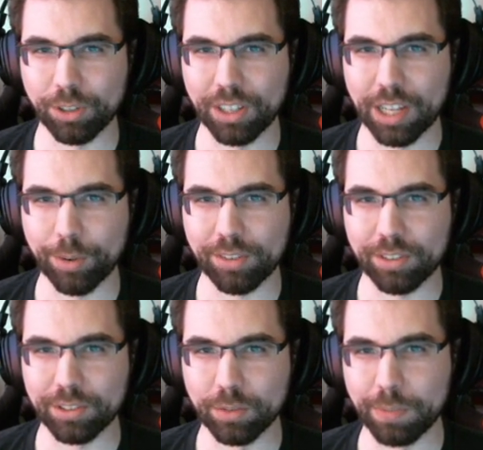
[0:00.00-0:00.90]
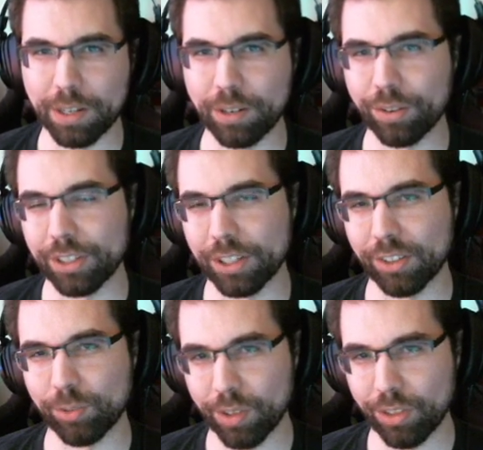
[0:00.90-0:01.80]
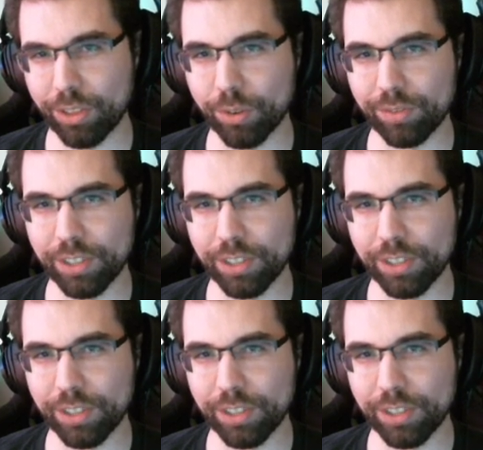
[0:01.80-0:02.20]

allow us to do better things with those